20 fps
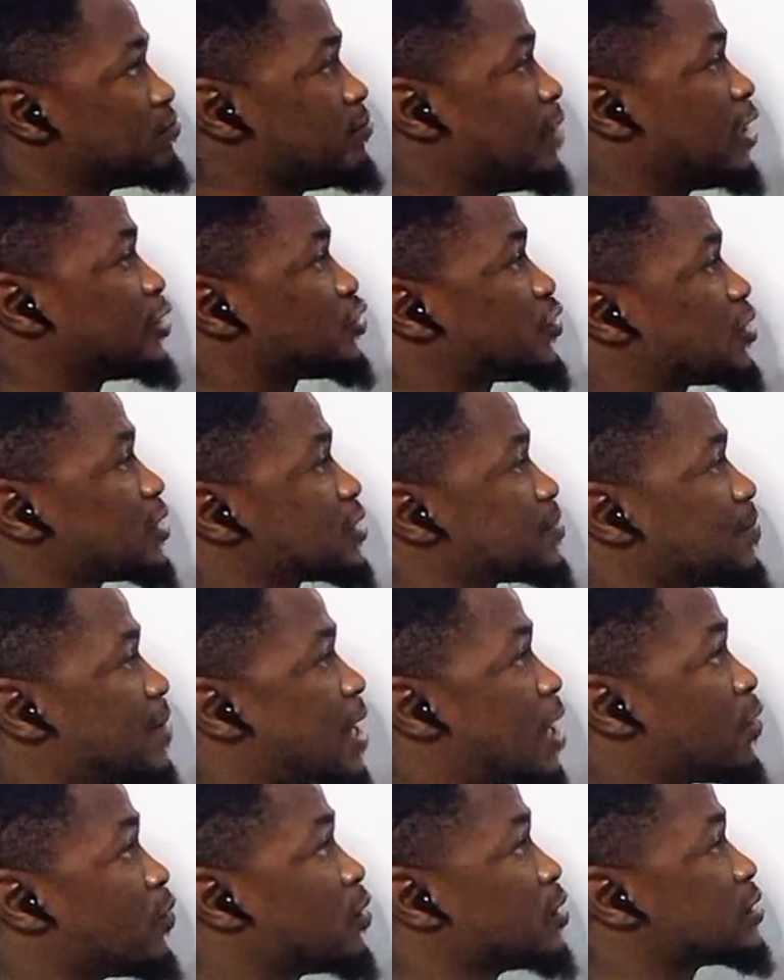matrix
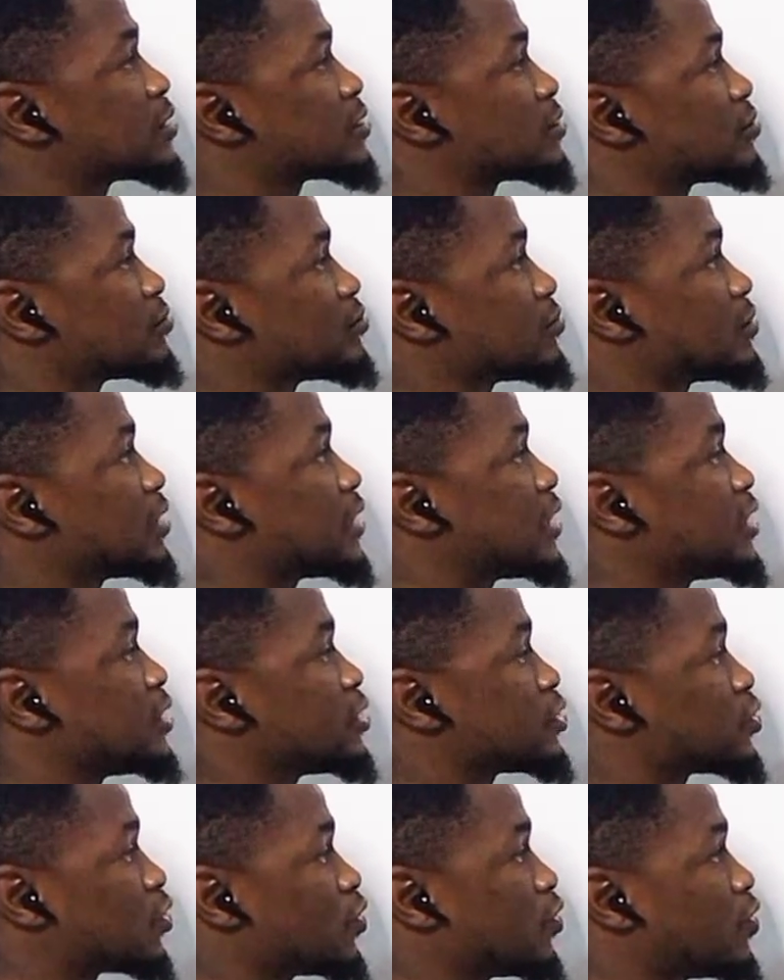by what?
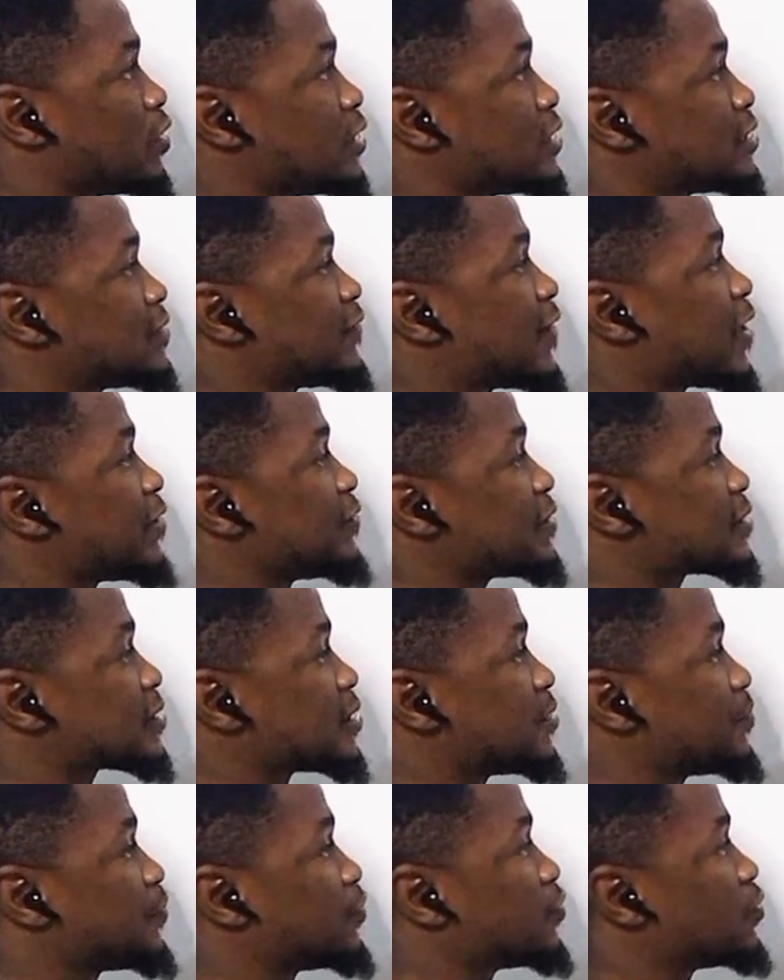3. So it's very
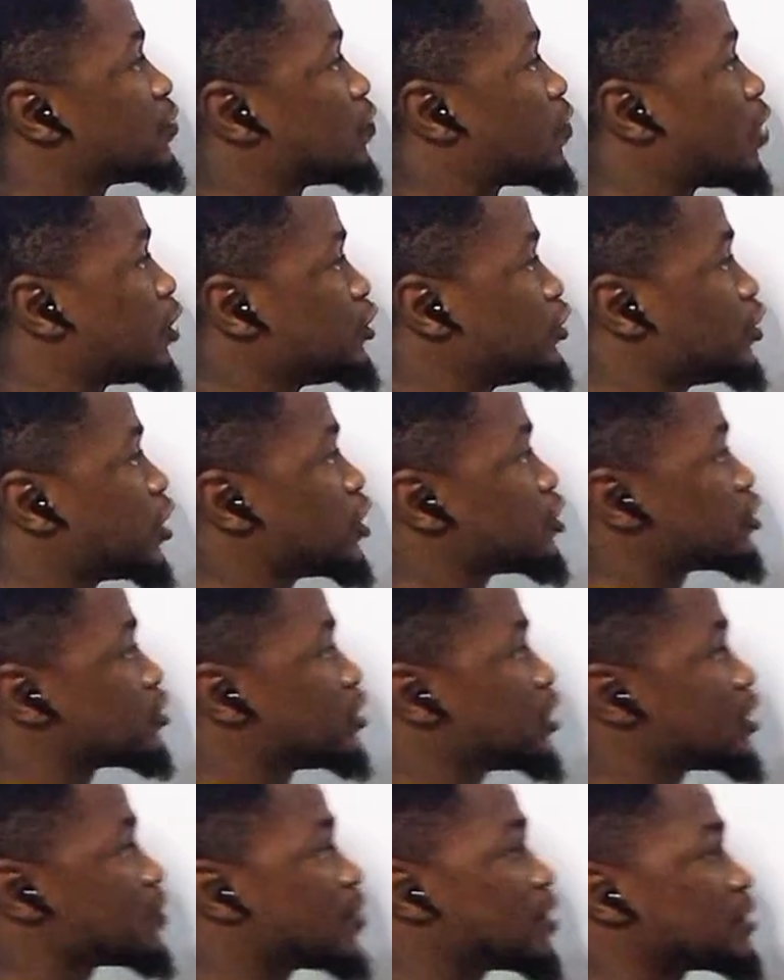simple. What you
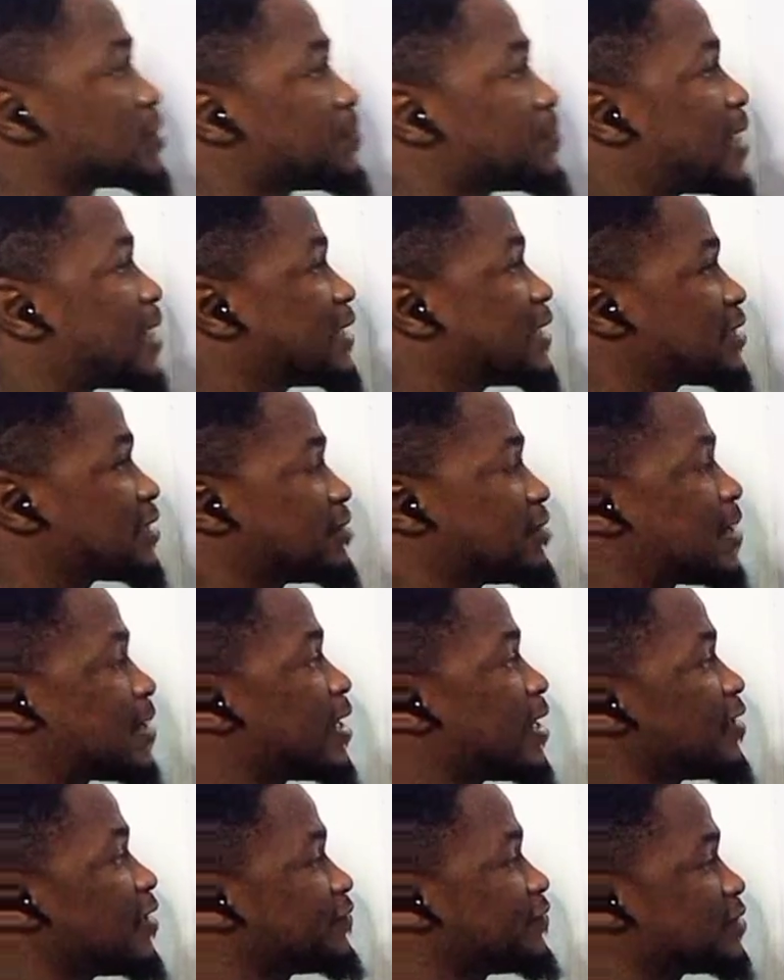just do is multiply 3
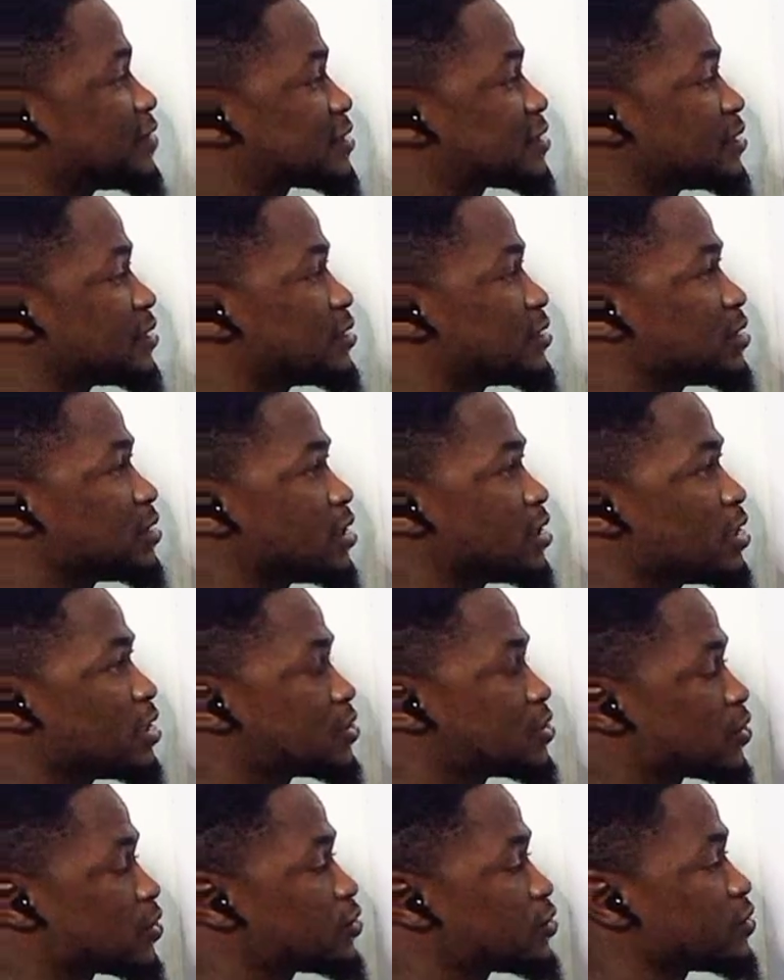by everything.
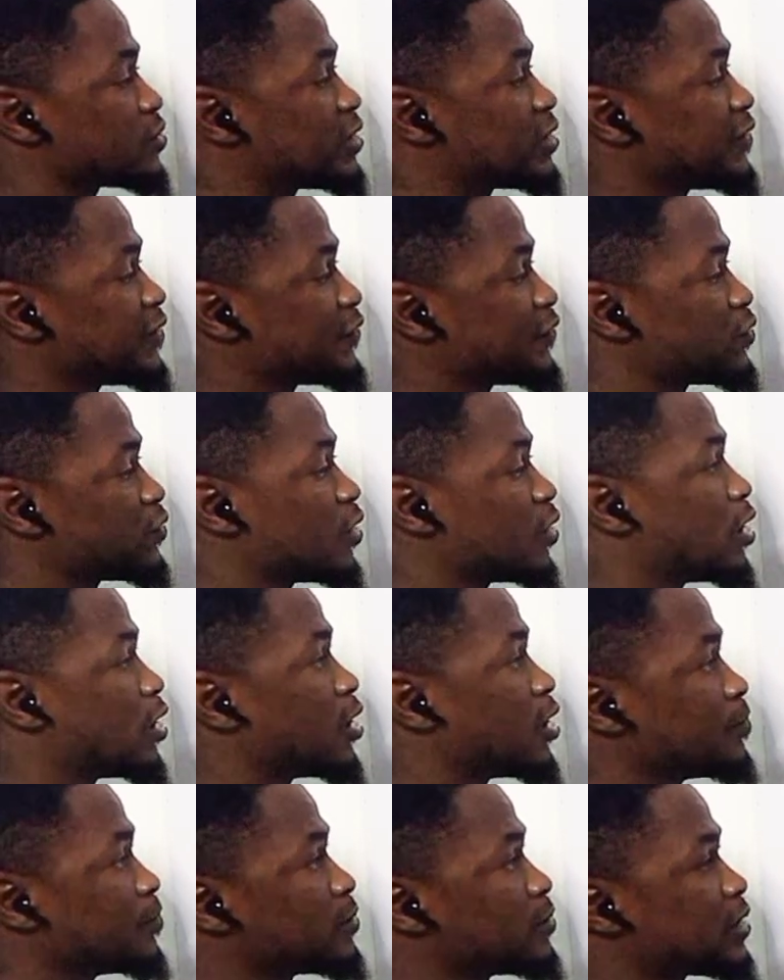So it will give
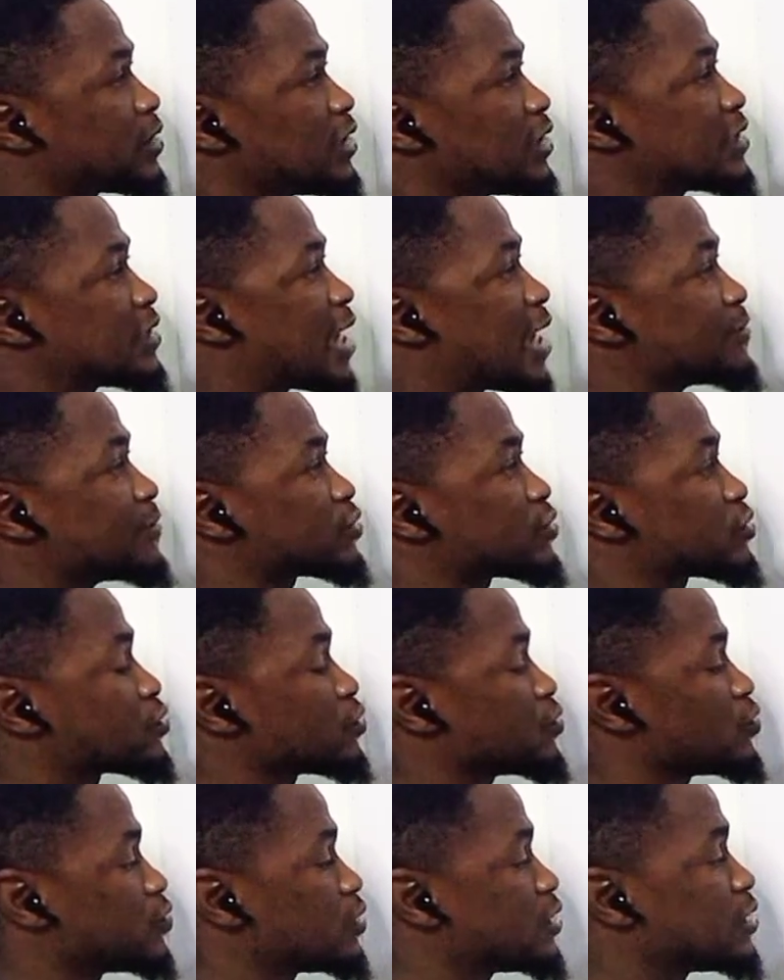you 3 times
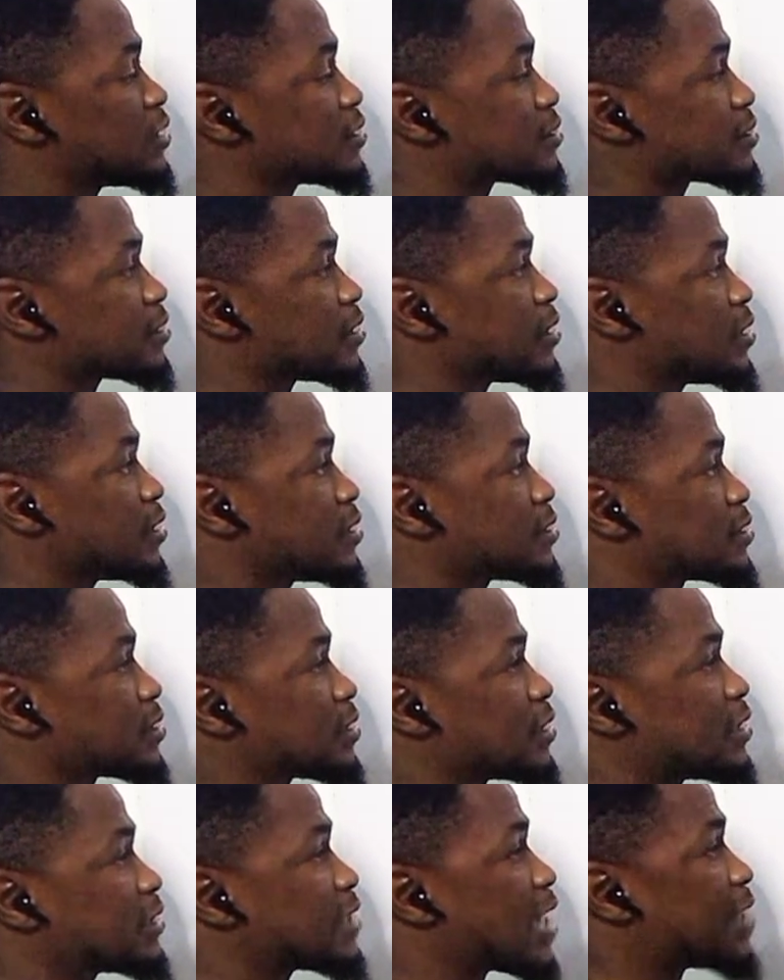2 is 6,
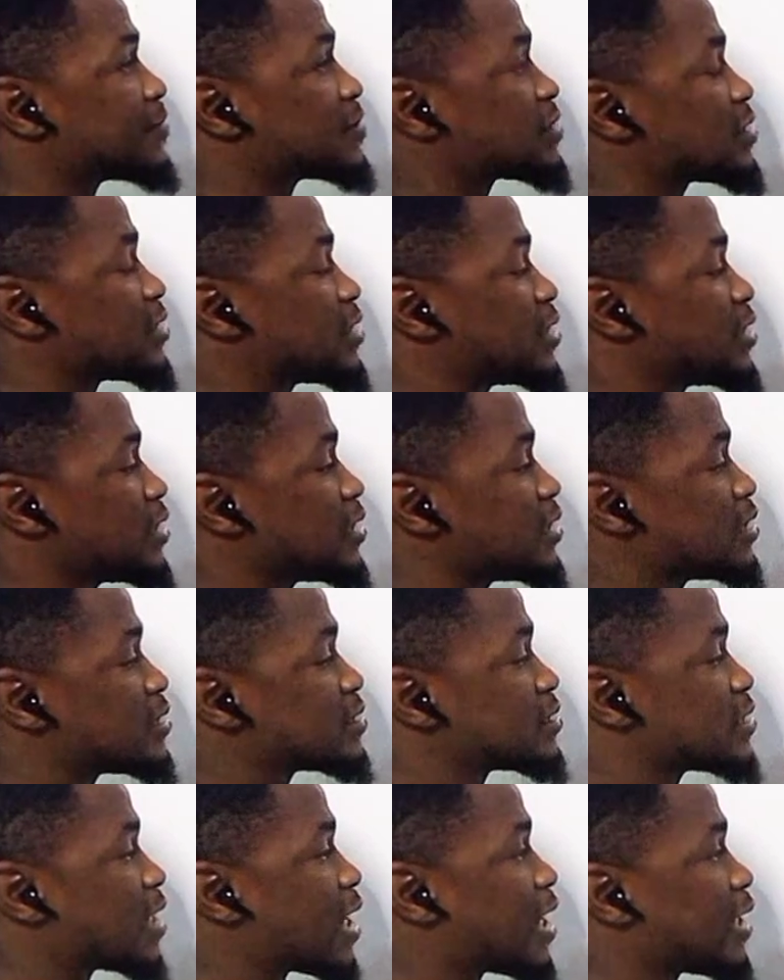3 times 3
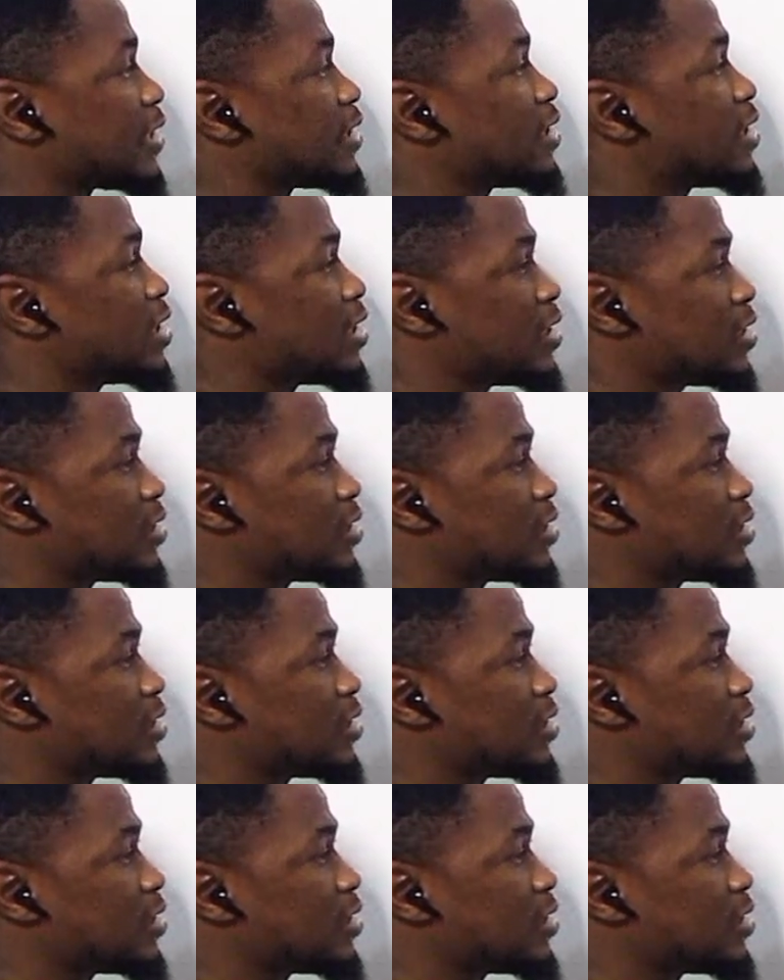is 9.